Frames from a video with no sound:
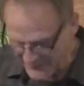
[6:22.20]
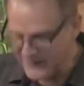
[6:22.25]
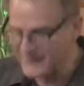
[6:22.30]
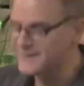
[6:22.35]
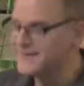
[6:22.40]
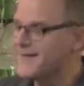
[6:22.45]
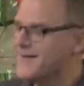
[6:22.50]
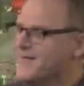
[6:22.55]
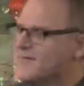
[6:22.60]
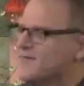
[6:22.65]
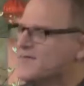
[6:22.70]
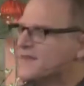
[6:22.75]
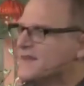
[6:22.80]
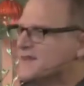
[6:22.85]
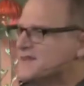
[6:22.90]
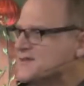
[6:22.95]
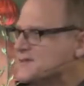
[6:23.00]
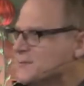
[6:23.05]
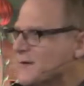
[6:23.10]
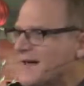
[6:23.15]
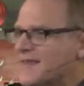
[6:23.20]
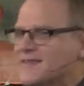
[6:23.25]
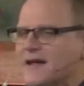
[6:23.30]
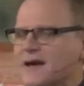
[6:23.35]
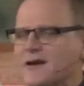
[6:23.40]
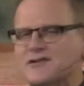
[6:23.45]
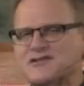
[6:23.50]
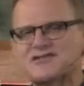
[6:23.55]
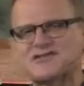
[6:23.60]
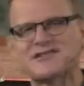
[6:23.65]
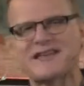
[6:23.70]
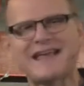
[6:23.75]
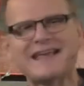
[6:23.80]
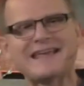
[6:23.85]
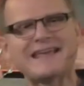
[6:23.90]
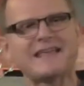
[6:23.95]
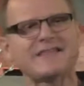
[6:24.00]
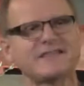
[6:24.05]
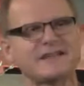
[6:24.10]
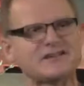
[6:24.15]
love this right there,
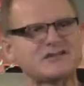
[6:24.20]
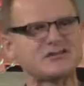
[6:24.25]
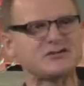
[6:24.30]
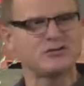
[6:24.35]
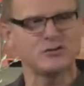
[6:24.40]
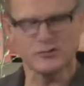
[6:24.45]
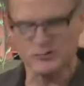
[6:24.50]
singing this new